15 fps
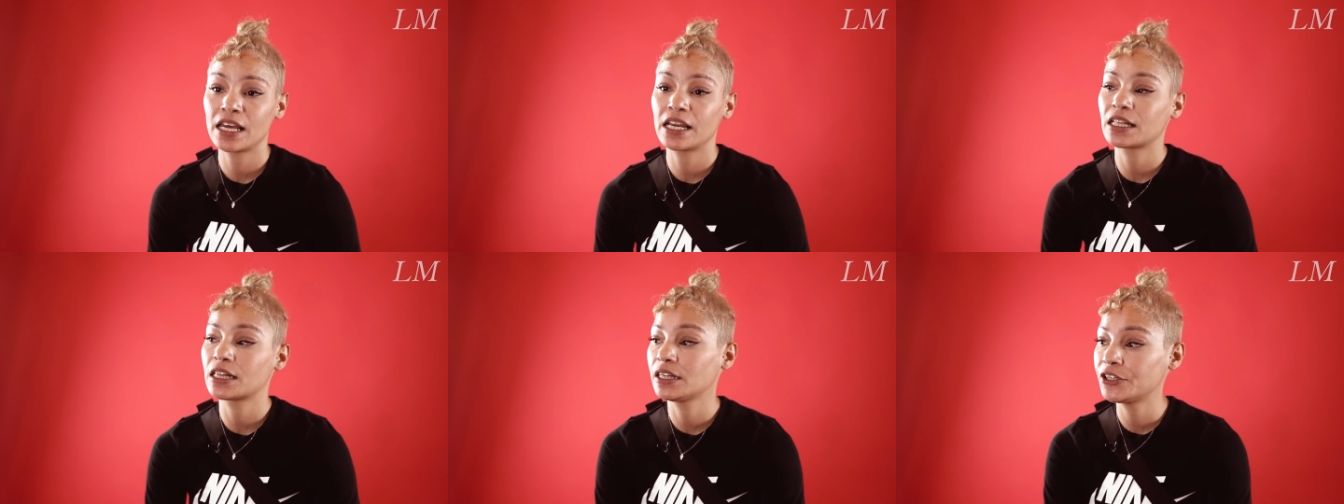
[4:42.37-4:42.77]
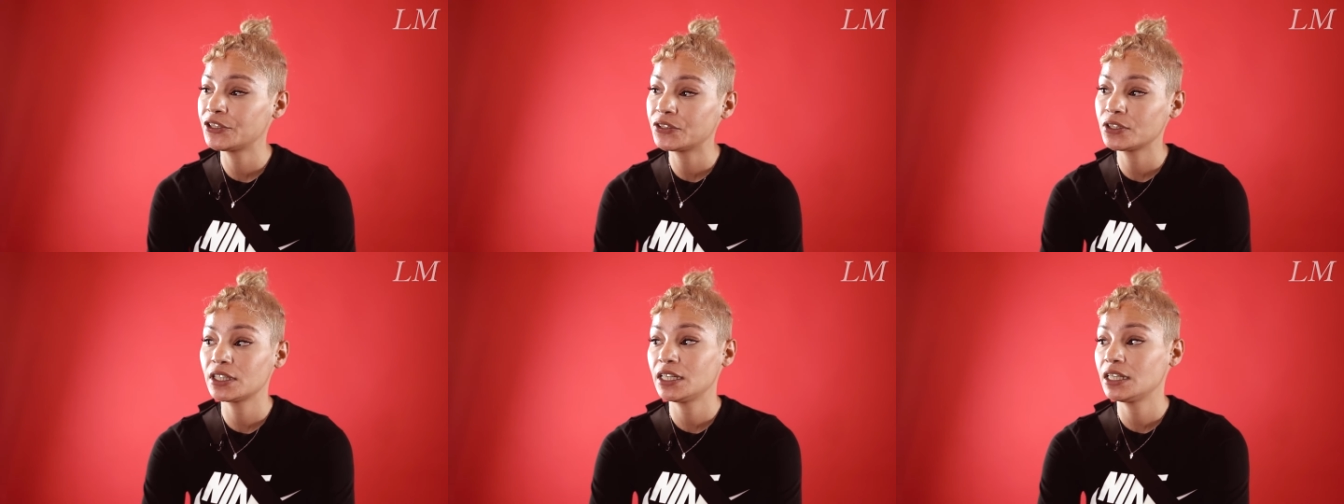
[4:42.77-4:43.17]
Like
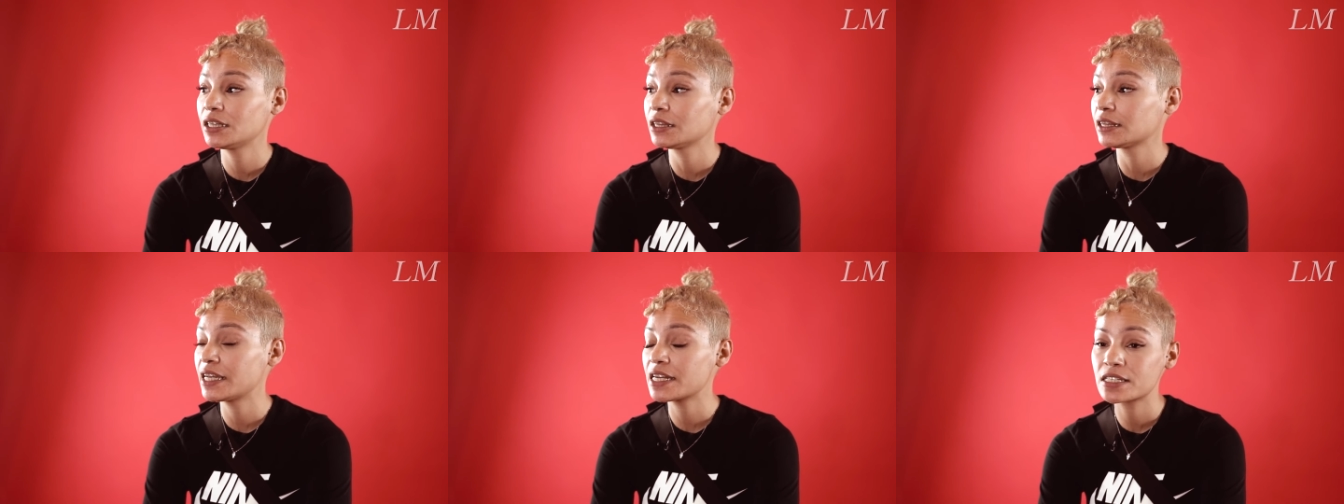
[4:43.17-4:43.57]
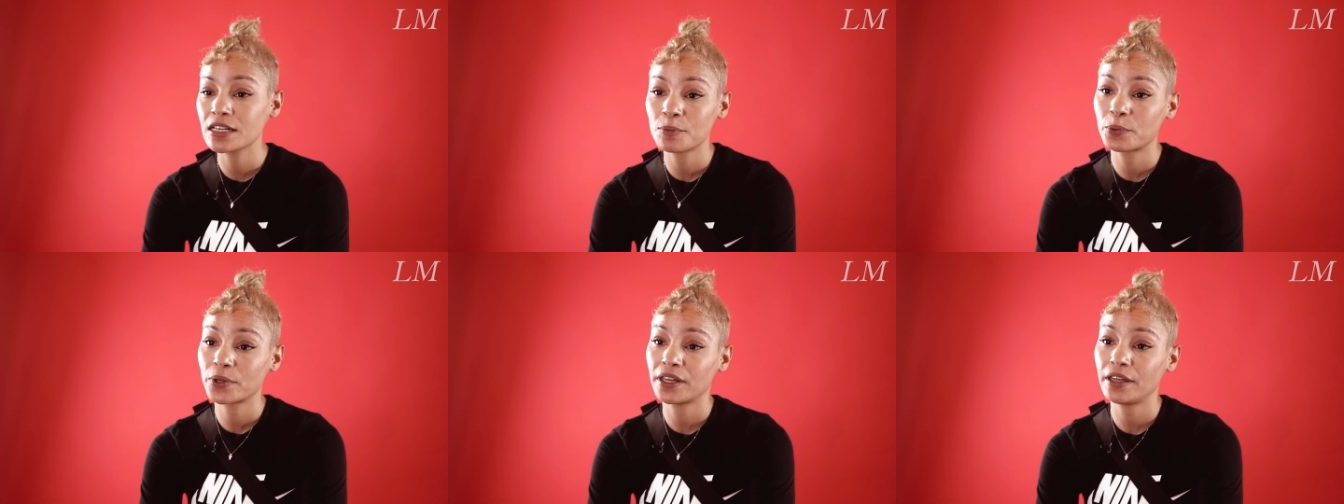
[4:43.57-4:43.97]
literally linked
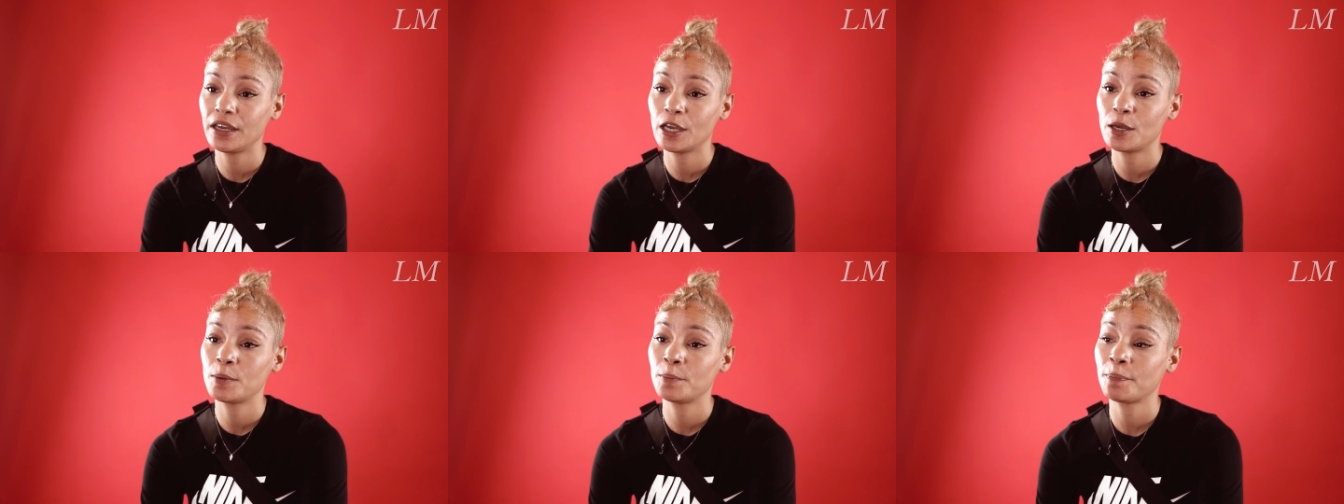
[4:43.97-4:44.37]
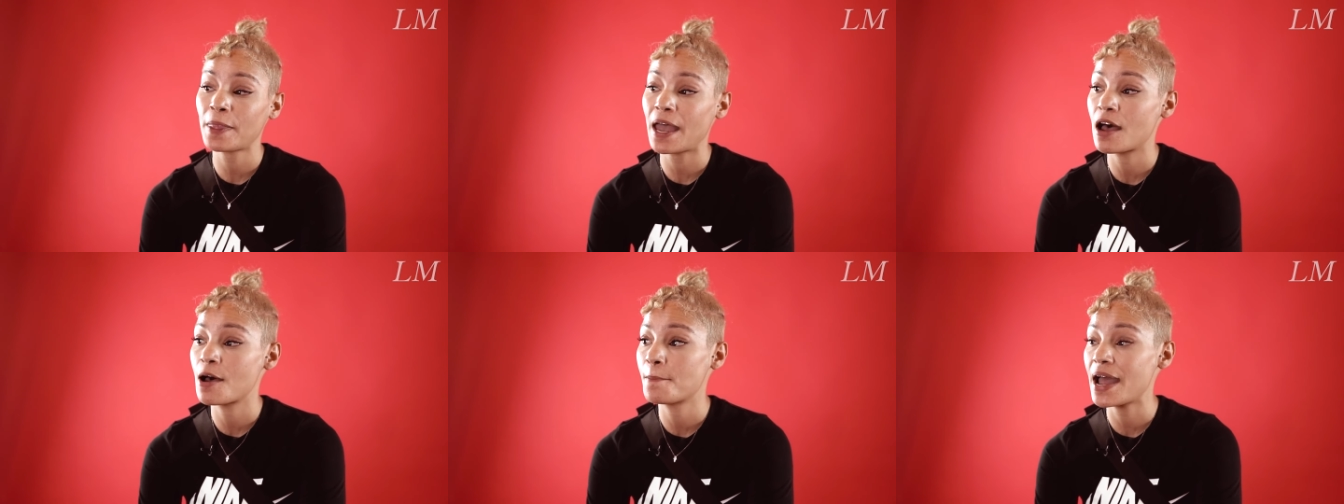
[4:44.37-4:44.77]
up with him
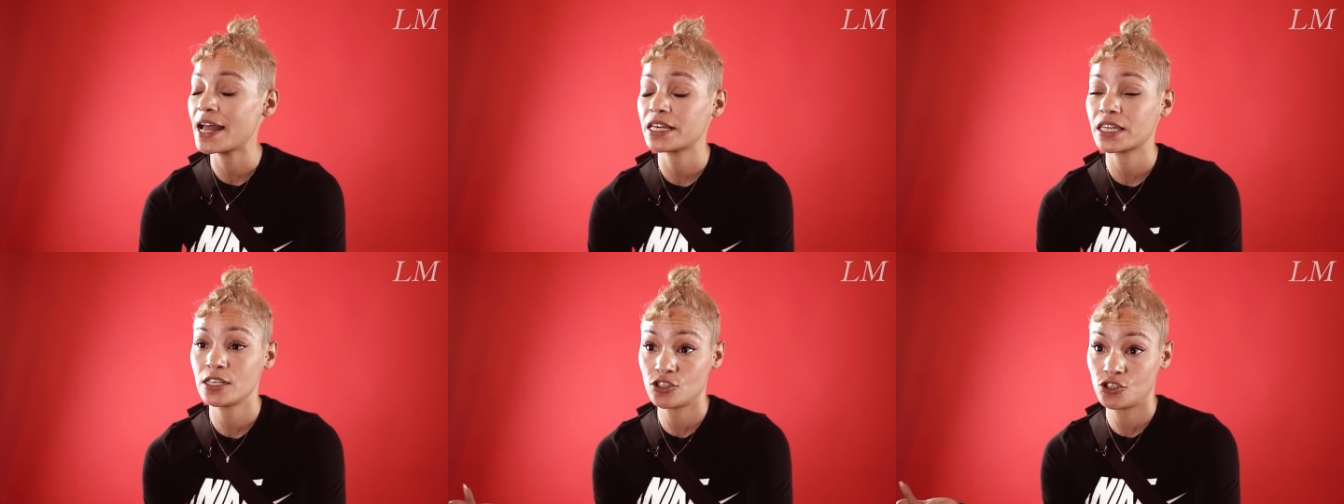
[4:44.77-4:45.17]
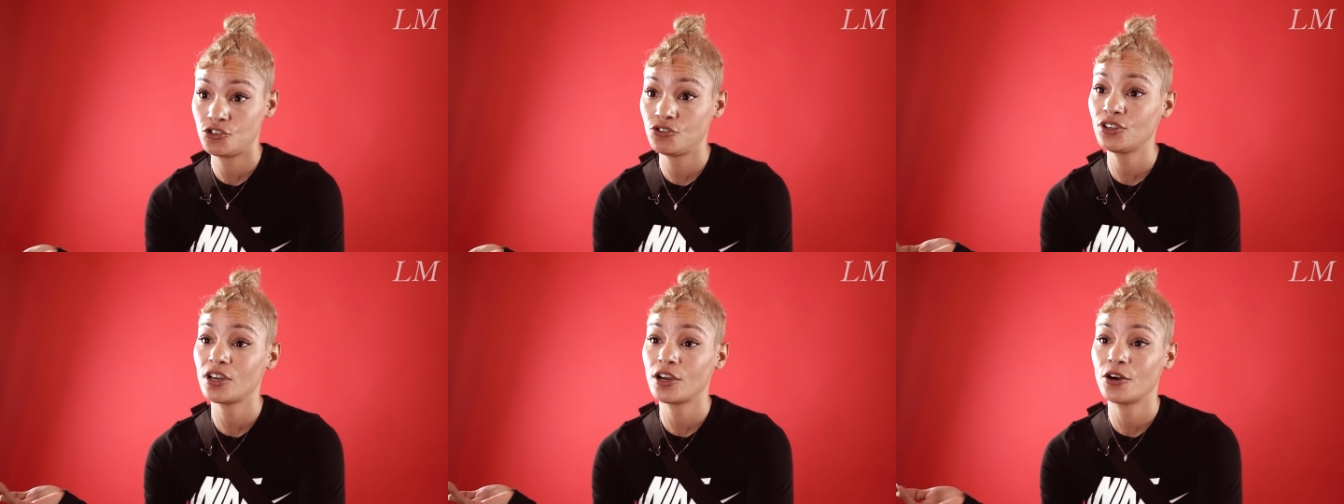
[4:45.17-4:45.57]
um, at his
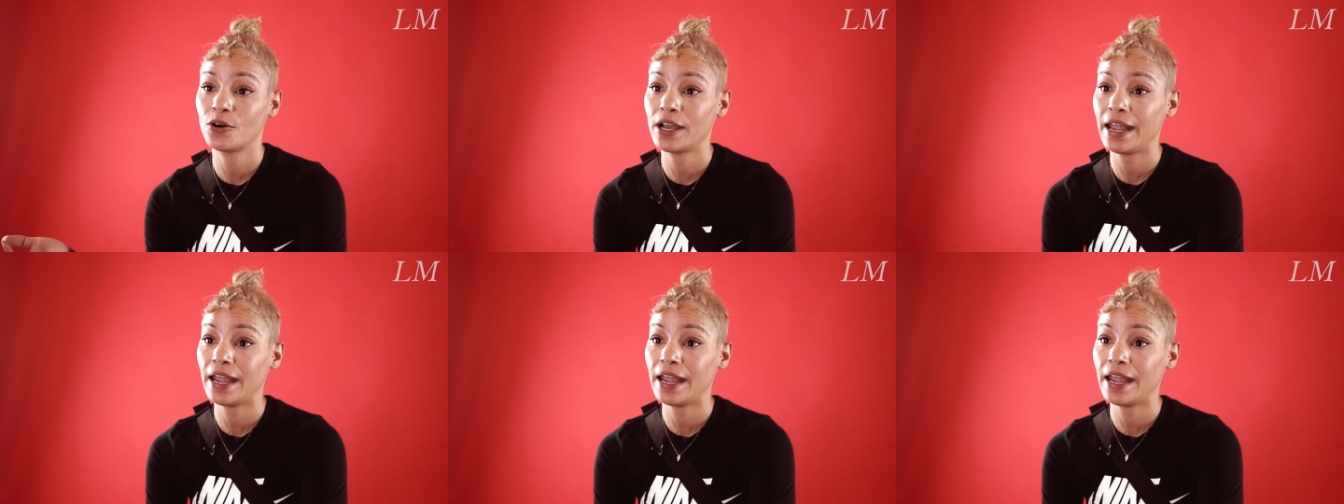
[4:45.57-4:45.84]
studio